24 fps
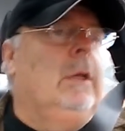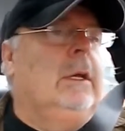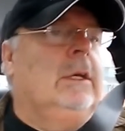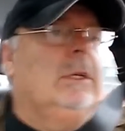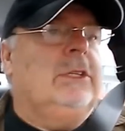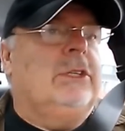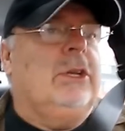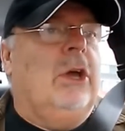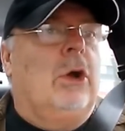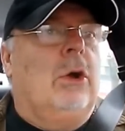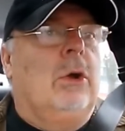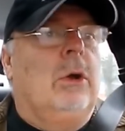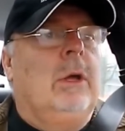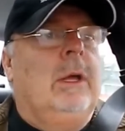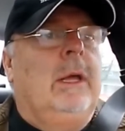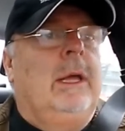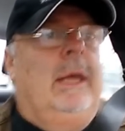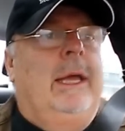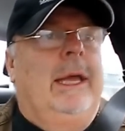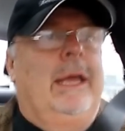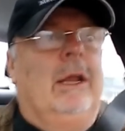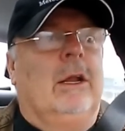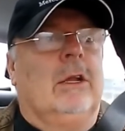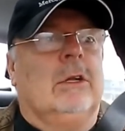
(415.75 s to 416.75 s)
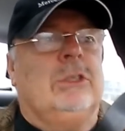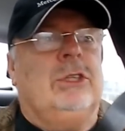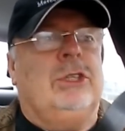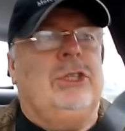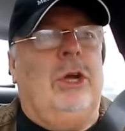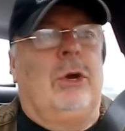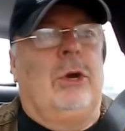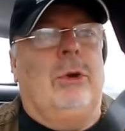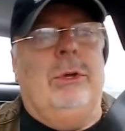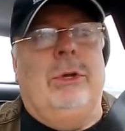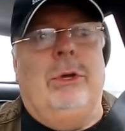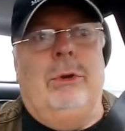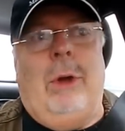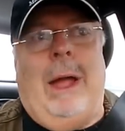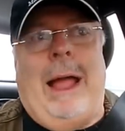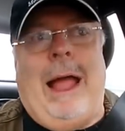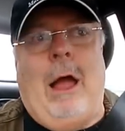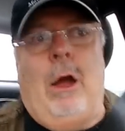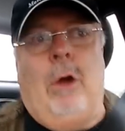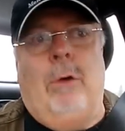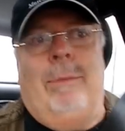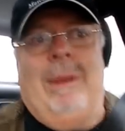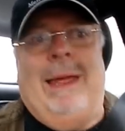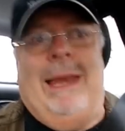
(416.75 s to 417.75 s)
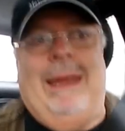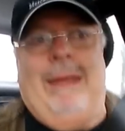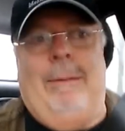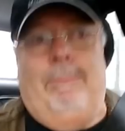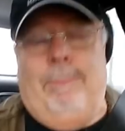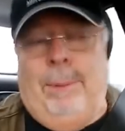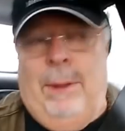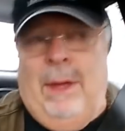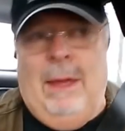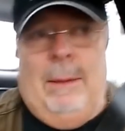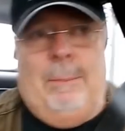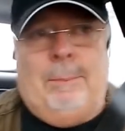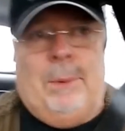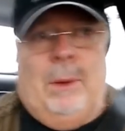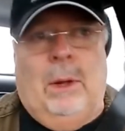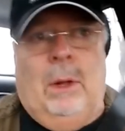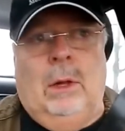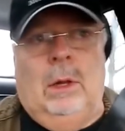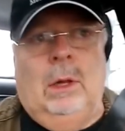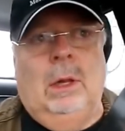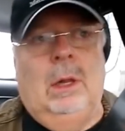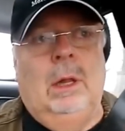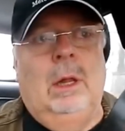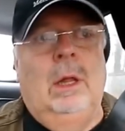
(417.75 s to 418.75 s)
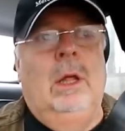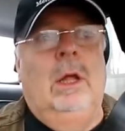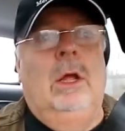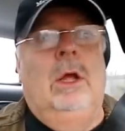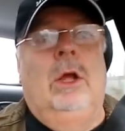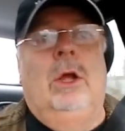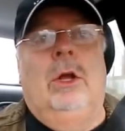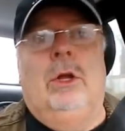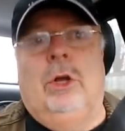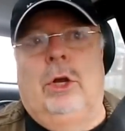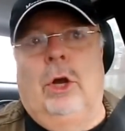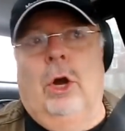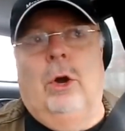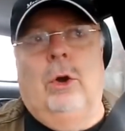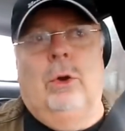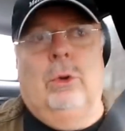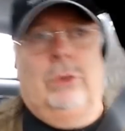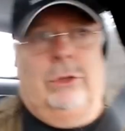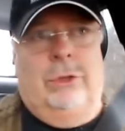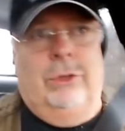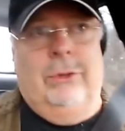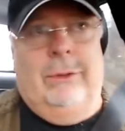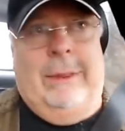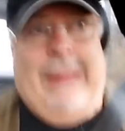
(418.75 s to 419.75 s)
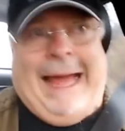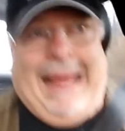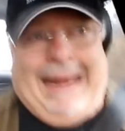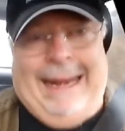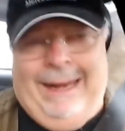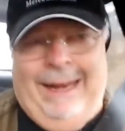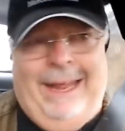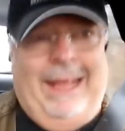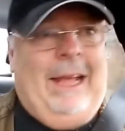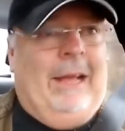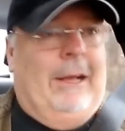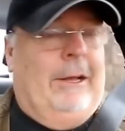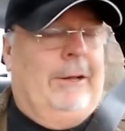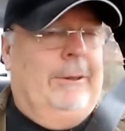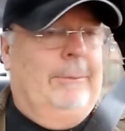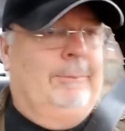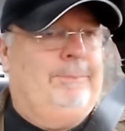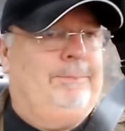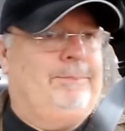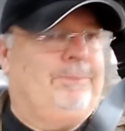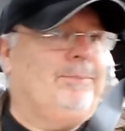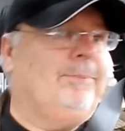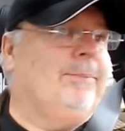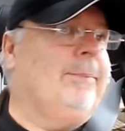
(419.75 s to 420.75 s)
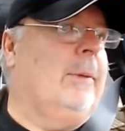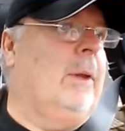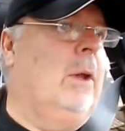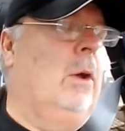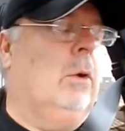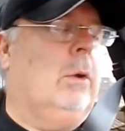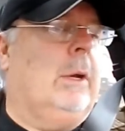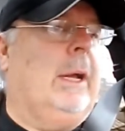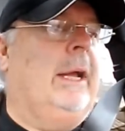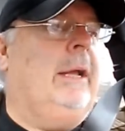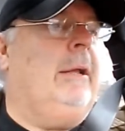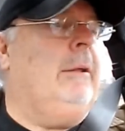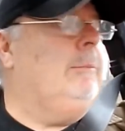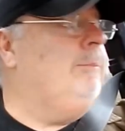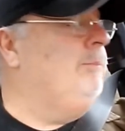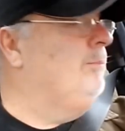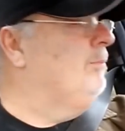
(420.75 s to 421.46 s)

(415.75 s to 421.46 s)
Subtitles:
so it'll show you how many people go to that link. Okay.